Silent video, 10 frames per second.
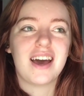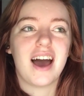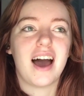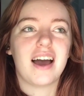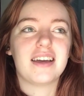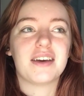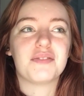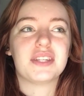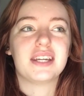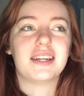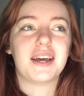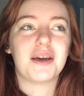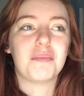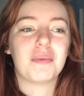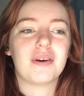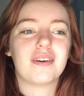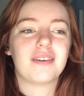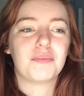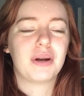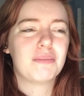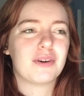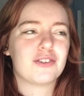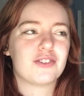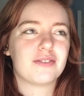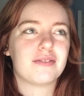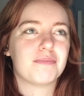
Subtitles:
I have seen him pretty much